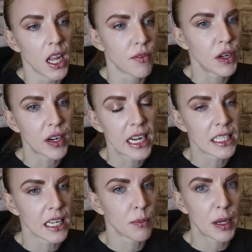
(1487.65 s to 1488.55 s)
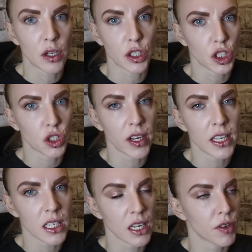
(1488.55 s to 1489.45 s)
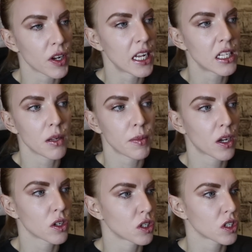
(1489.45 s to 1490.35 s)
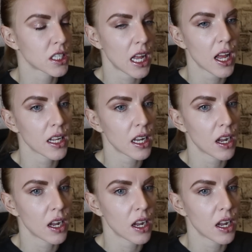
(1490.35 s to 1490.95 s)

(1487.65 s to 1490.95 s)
If you're eating because you're stressed, if you're eating because you're sad,